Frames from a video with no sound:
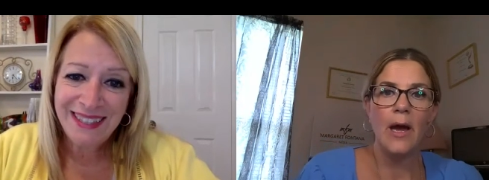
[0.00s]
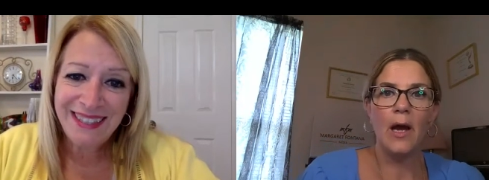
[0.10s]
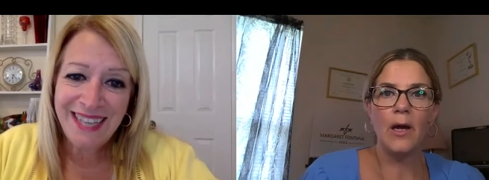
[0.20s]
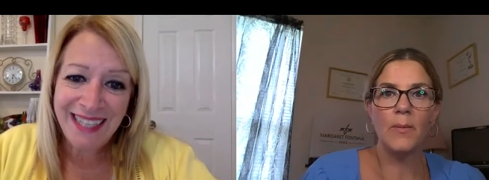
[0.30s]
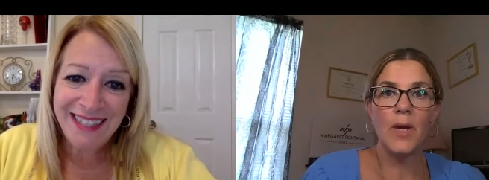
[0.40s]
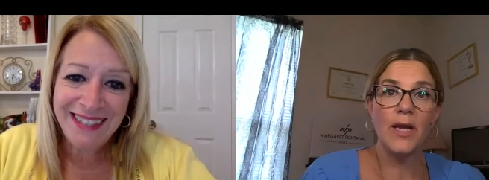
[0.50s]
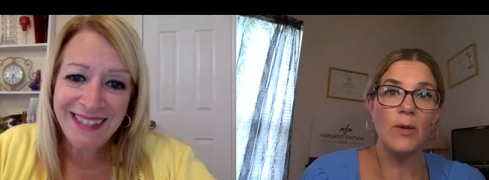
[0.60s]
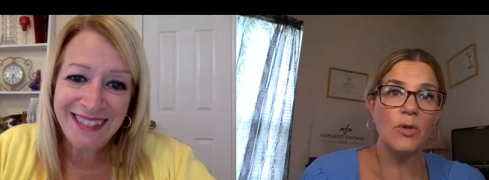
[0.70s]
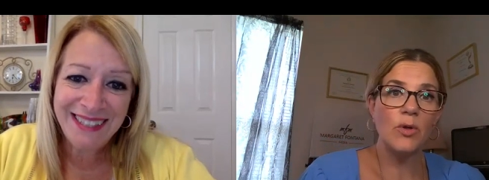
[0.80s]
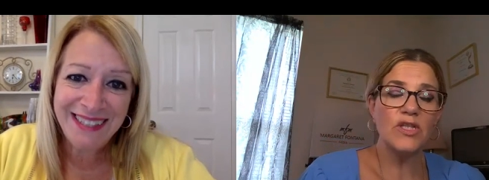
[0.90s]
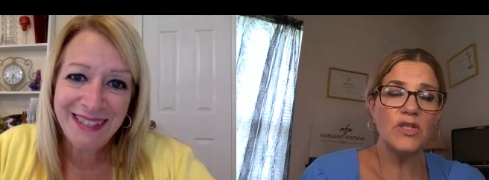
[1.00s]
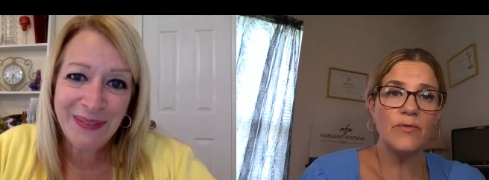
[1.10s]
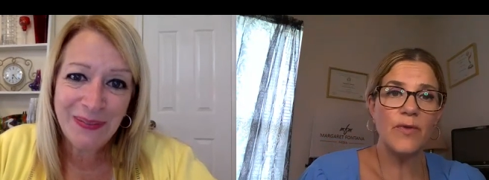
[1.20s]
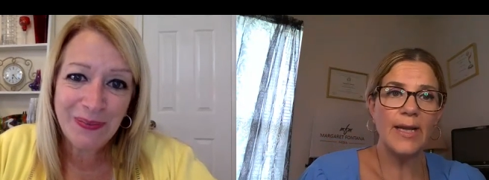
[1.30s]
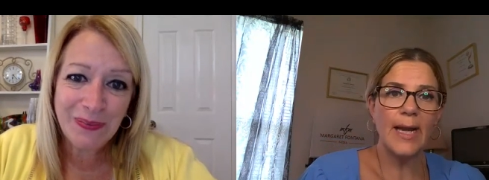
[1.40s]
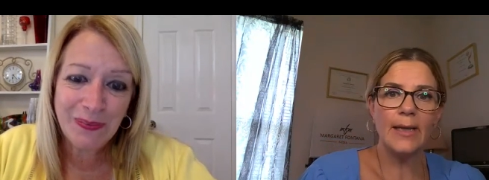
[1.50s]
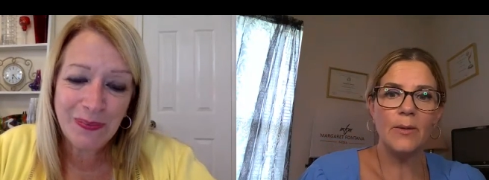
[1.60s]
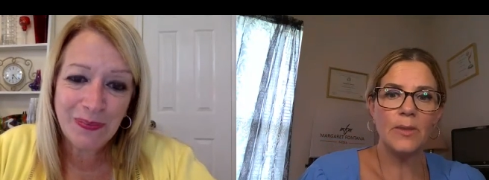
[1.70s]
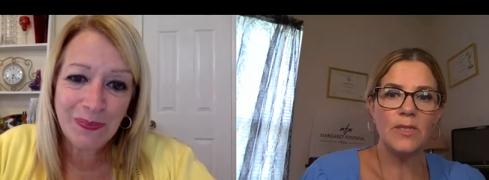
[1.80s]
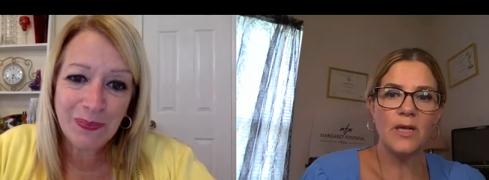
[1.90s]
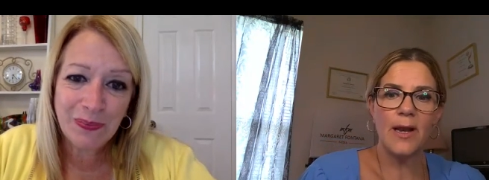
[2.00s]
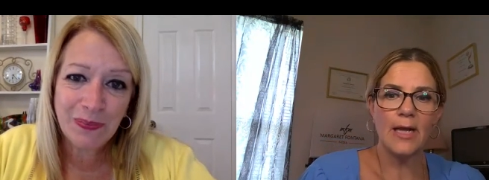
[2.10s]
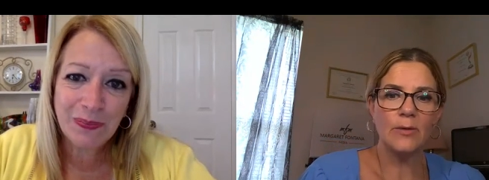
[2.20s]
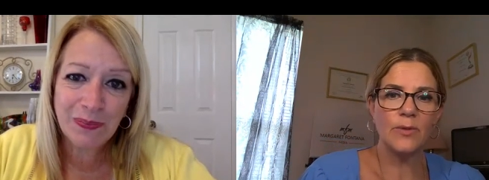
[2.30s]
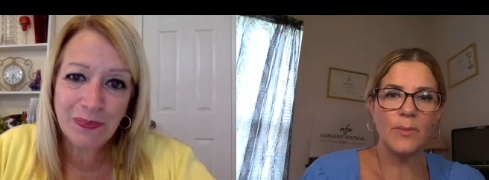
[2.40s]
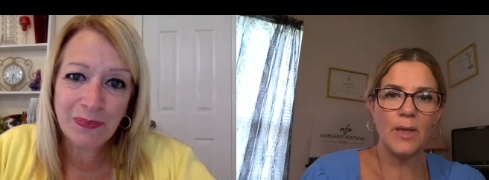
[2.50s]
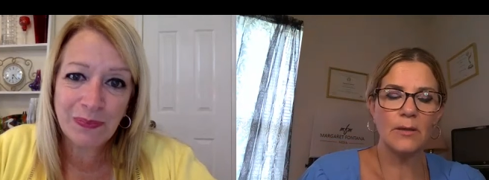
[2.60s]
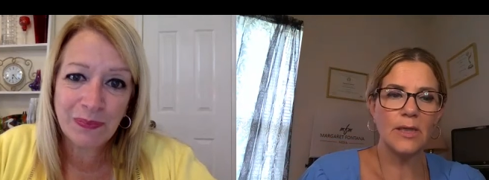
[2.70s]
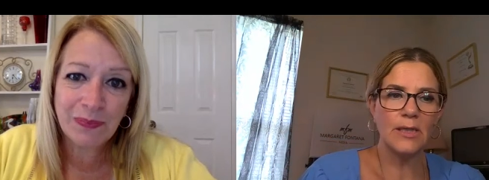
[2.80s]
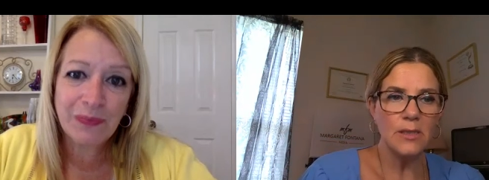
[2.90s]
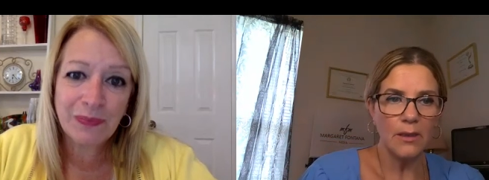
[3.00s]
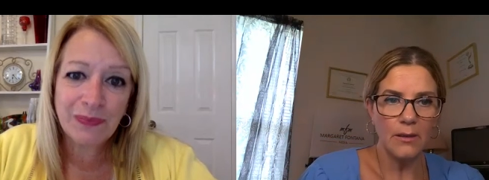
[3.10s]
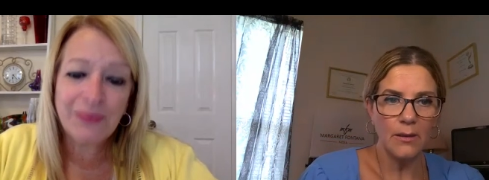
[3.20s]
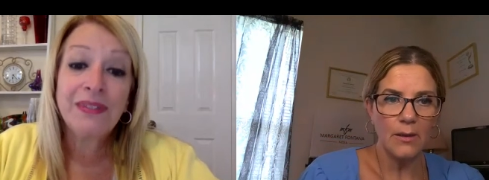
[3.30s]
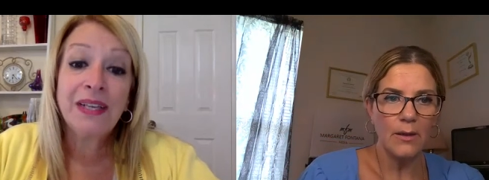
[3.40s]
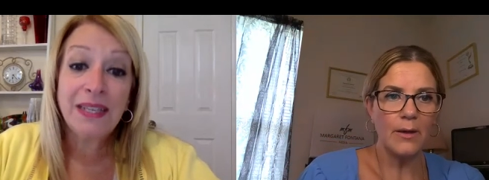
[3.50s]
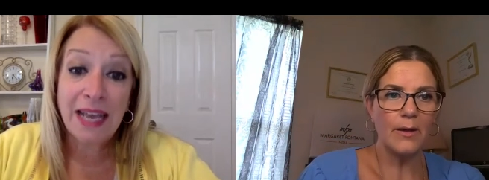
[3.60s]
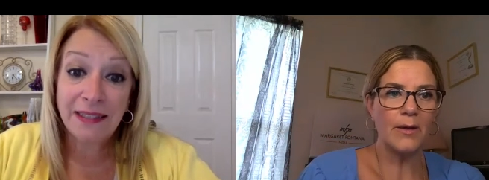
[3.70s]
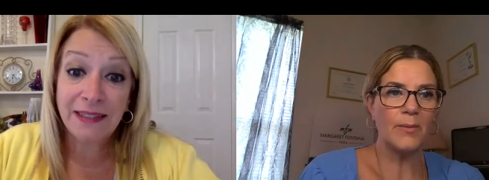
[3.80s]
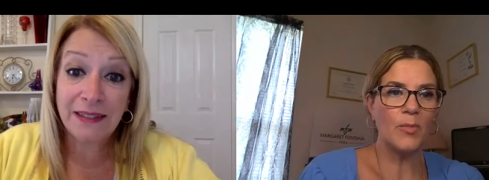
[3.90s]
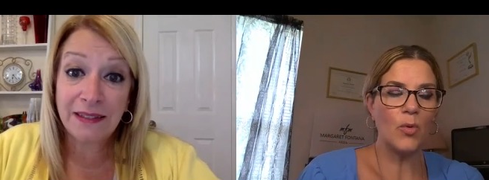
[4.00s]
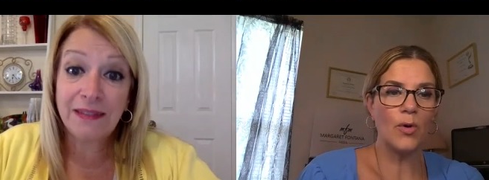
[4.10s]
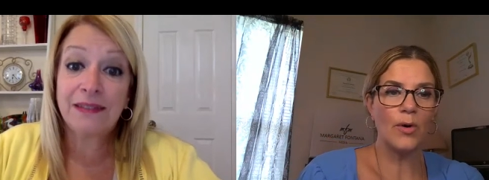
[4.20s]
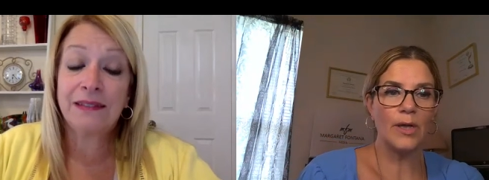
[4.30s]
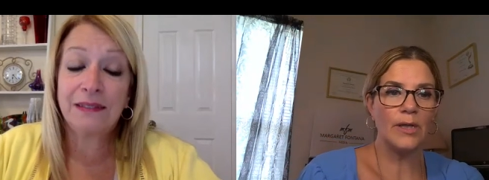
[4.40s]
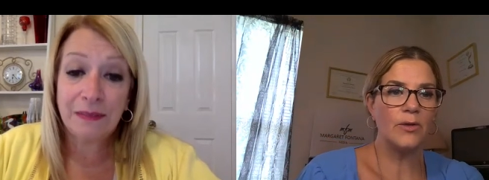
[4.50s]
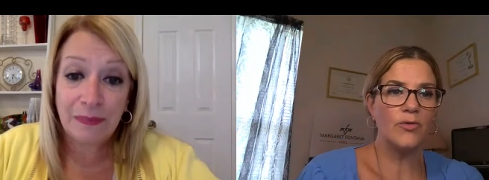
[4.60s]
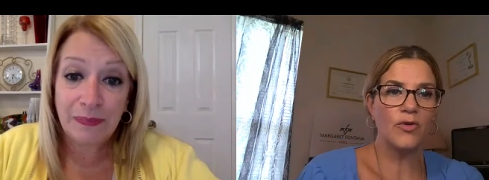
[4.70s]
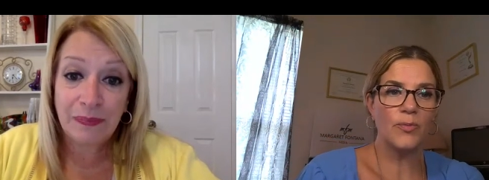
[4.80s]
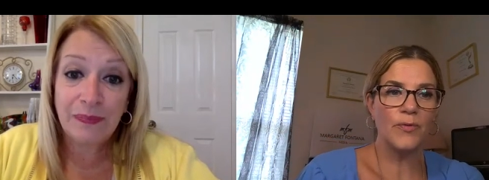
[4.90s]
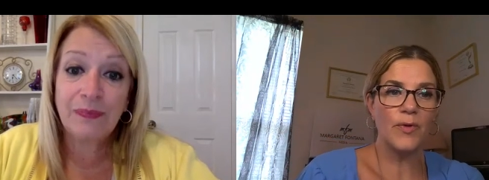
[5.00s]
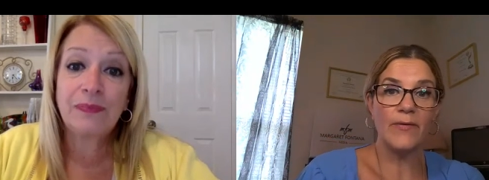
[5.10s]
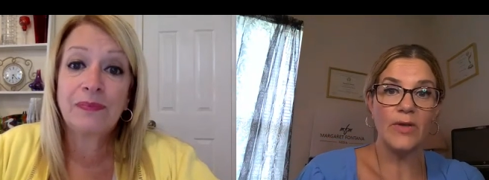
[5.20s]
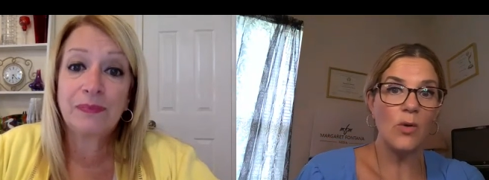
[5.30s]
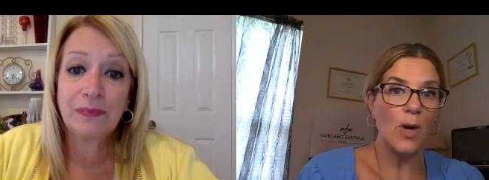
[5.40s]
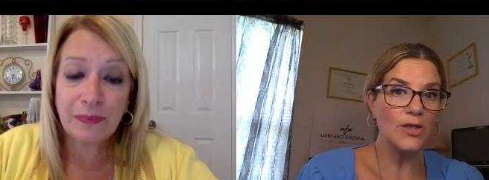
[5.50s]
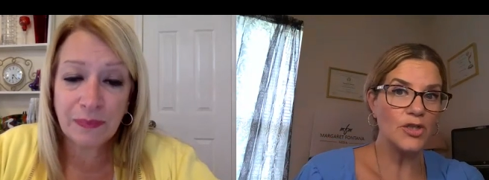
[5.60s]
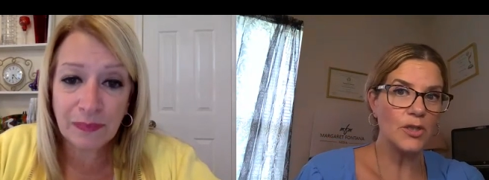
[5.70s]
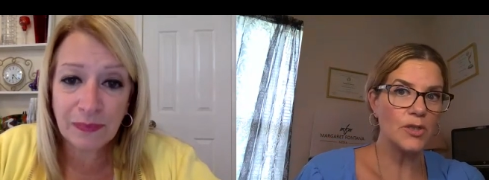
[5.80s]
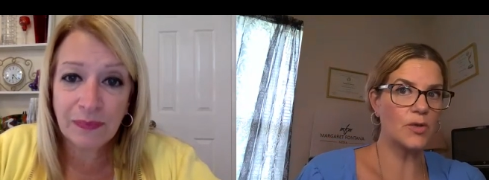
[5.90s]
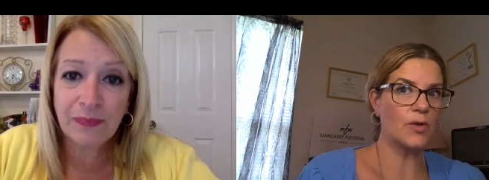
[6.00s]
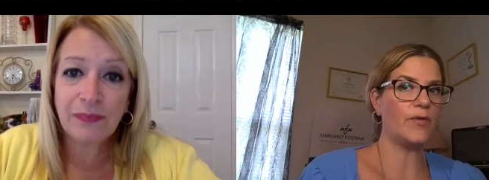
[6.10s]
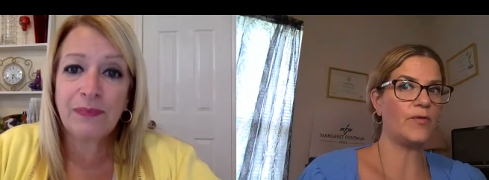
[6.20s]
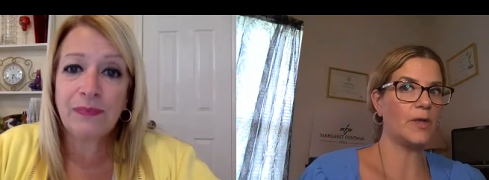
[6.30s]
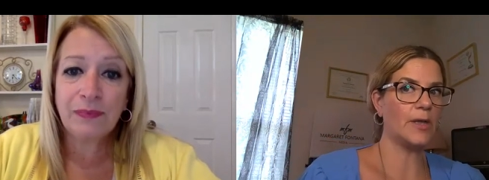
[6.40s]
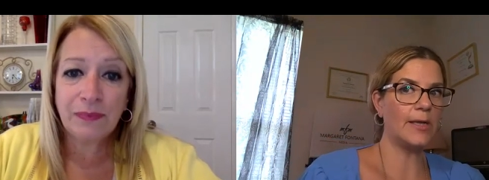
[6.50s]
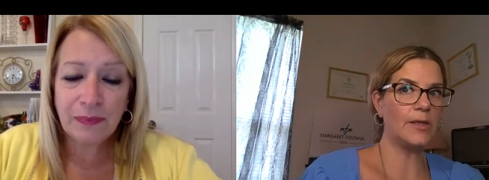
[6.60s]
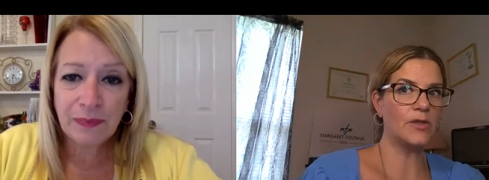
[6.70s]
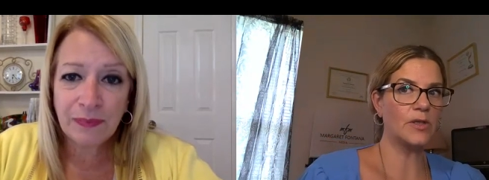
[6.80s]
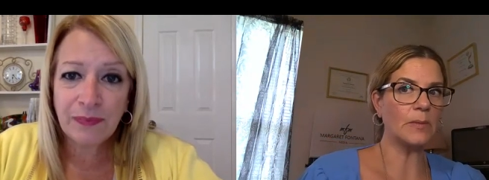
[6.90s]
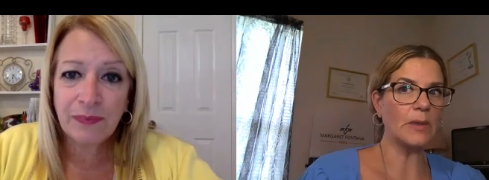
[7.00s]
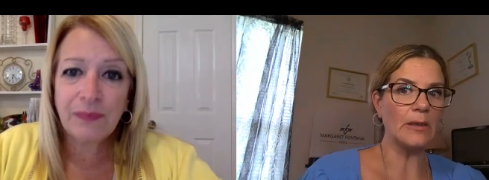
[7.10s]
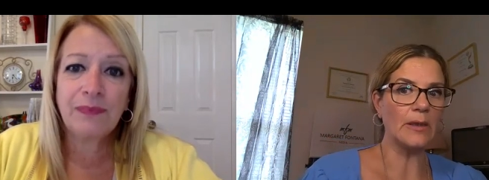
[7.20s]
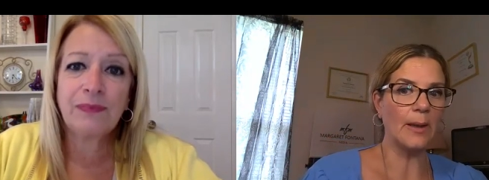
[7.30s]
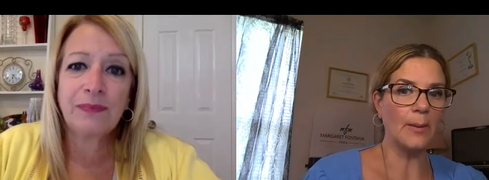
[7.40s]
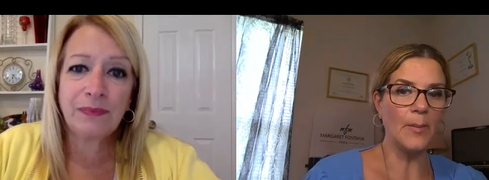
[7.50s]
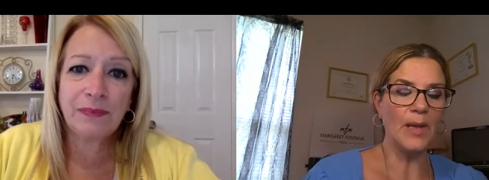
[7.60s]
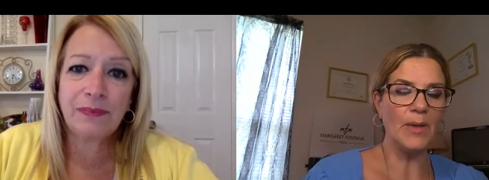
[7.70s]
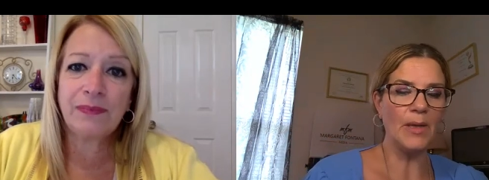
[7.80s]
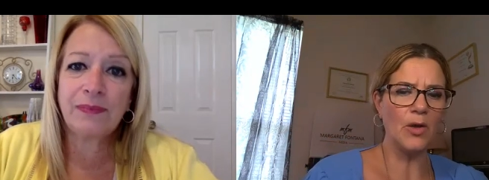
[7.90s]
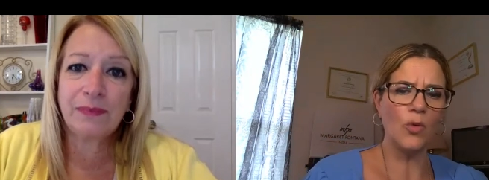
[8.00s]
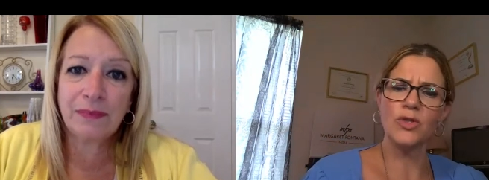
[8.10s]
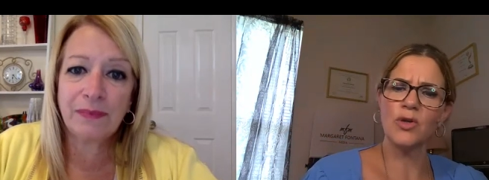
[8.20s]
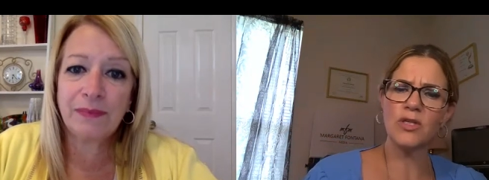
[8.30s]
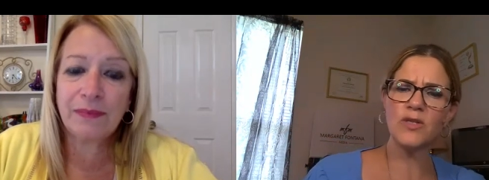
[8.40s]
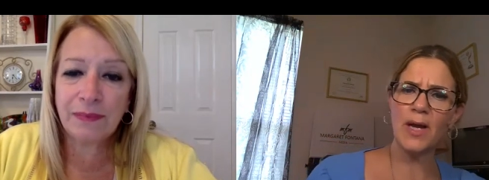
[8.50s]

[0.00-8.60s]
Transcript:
Speaker 1: Yeah. Um, and I would also invite anyone to connect with me on LinkedIn um, awesome. or in the group if you have any questions or if you feel like there's something that maybe no one talks